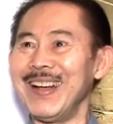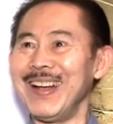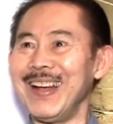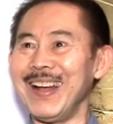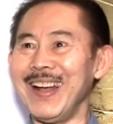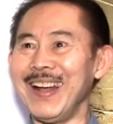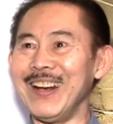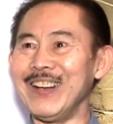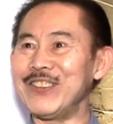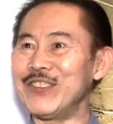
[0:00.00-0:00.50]

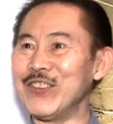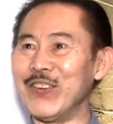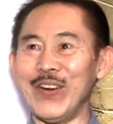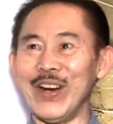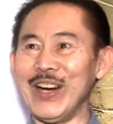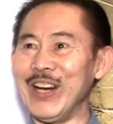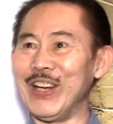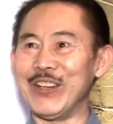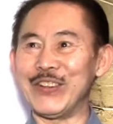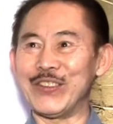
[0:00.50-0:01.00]
and so
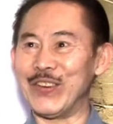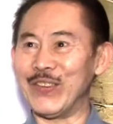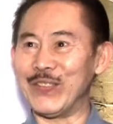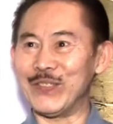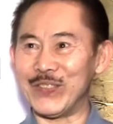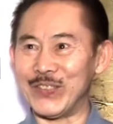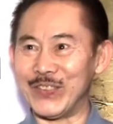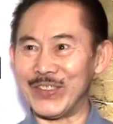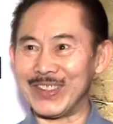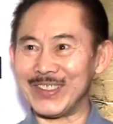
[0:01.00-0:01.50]
on and so
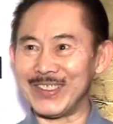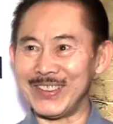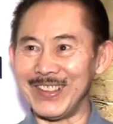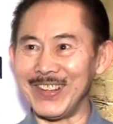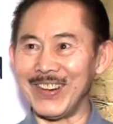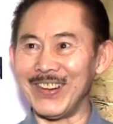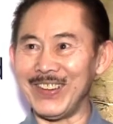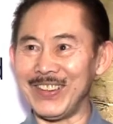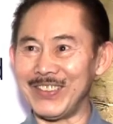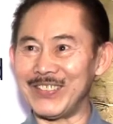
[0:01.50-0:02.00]
forth.
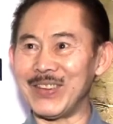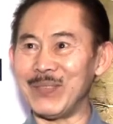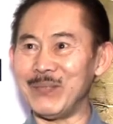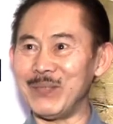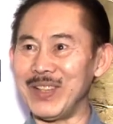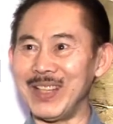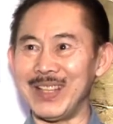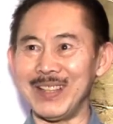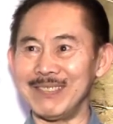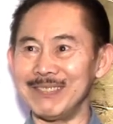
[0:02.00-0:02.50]
It's
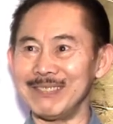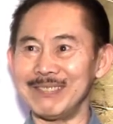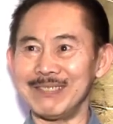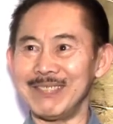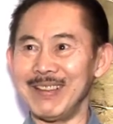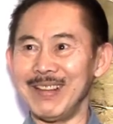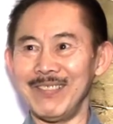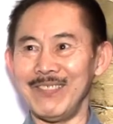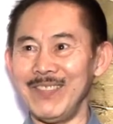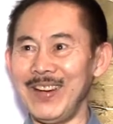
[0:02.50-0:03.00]
something
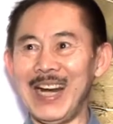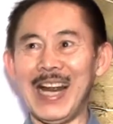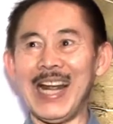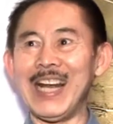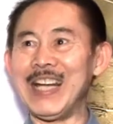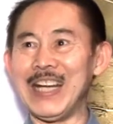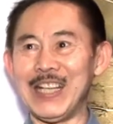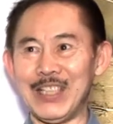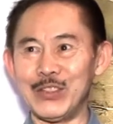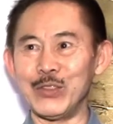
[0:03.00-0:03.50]

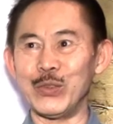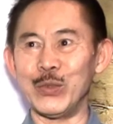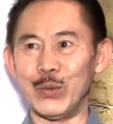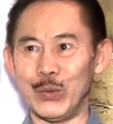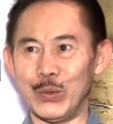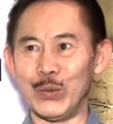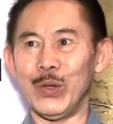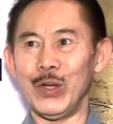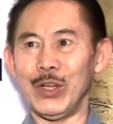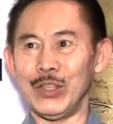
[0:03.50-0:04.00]
relating
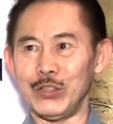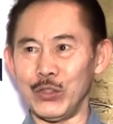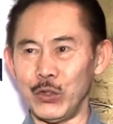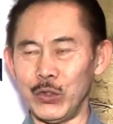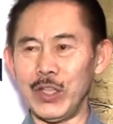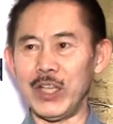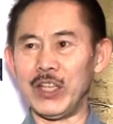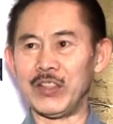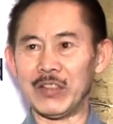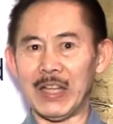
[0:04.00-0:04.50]
to
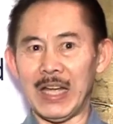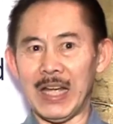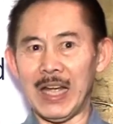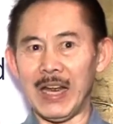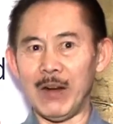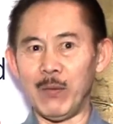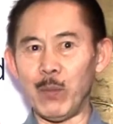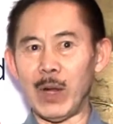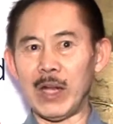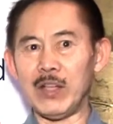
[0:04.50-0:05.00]
this.
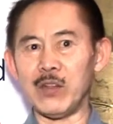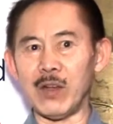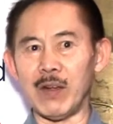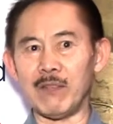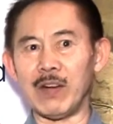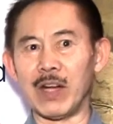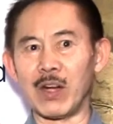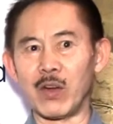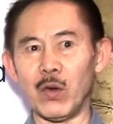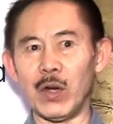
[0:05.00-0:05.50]
And once you
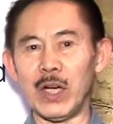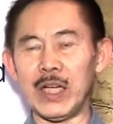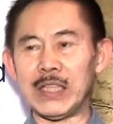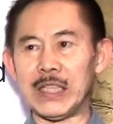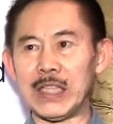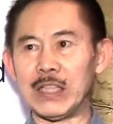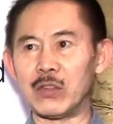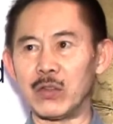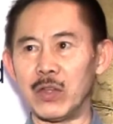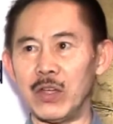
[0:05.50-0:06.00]
have the
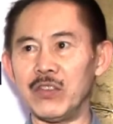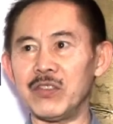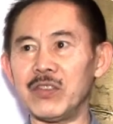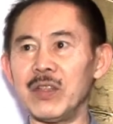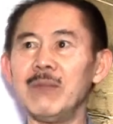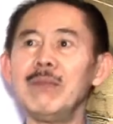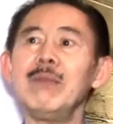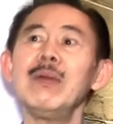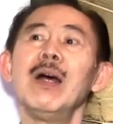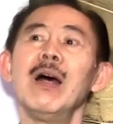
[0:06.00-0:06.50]
quality
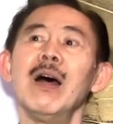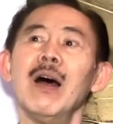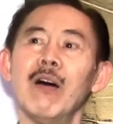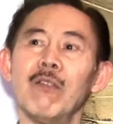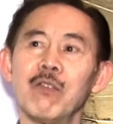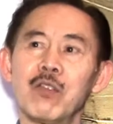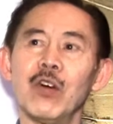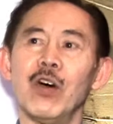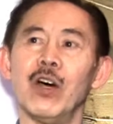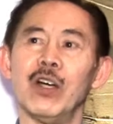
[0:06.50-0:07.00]
tourism,
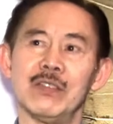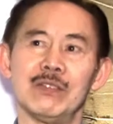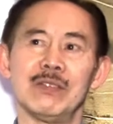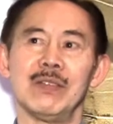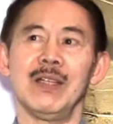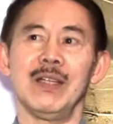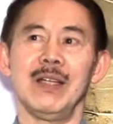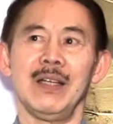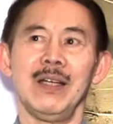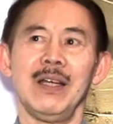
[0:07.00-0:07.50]
of course,
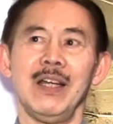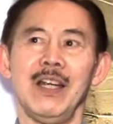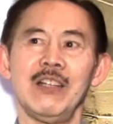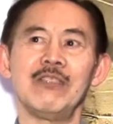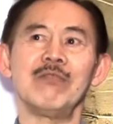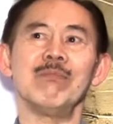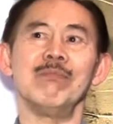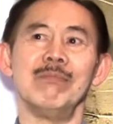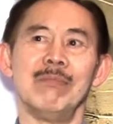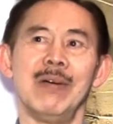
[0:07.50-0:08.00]
it
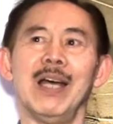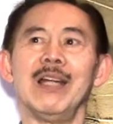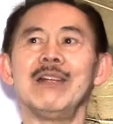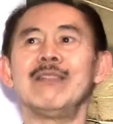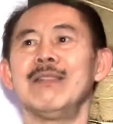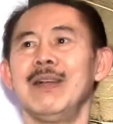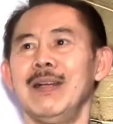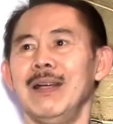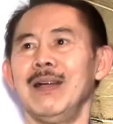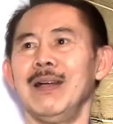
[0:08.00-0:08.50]
must
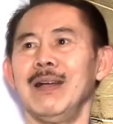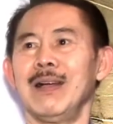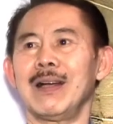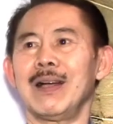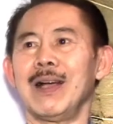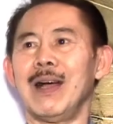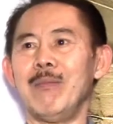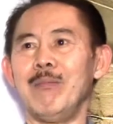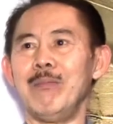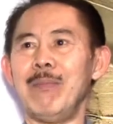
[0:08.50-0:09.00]

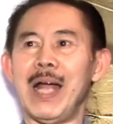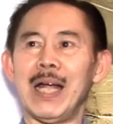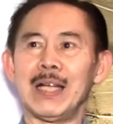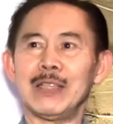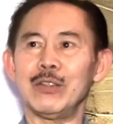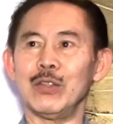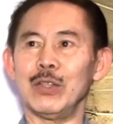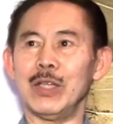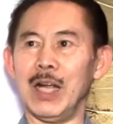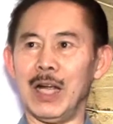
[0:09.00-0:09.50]
come back
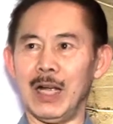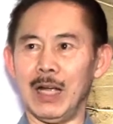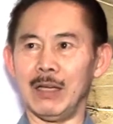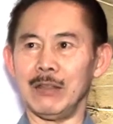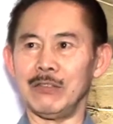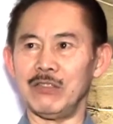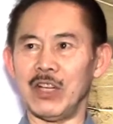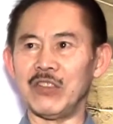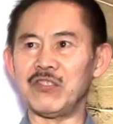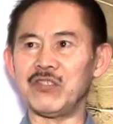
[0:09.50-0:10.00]
to the
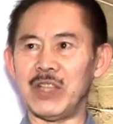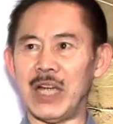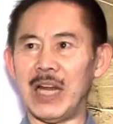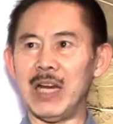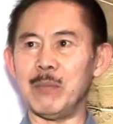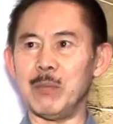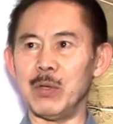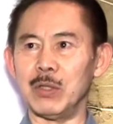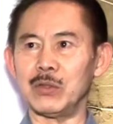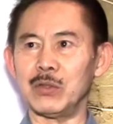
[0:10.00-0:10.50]

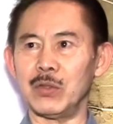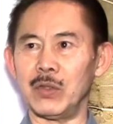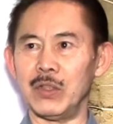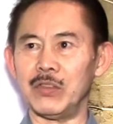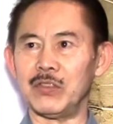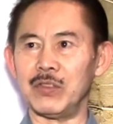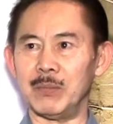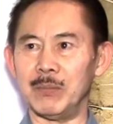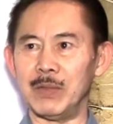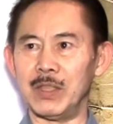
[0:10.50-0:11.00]
sustainable
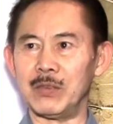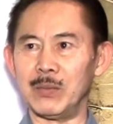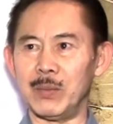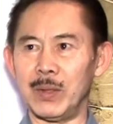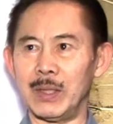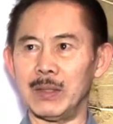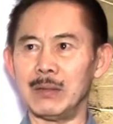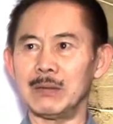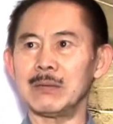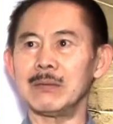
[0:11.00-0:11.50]
tourism as
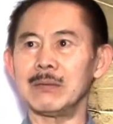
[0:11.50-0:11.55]
well.